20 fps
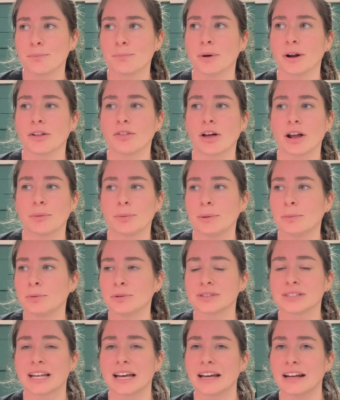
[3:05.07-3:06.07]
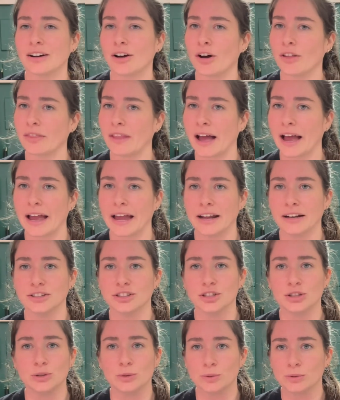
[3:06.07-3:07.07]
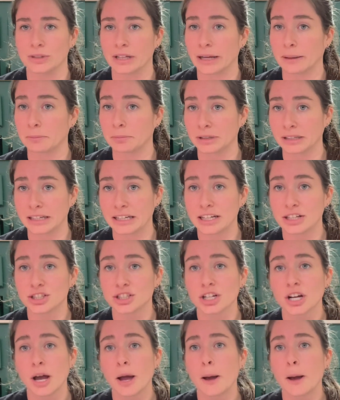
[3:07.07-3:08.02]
But a lot of people said online to use like bleach,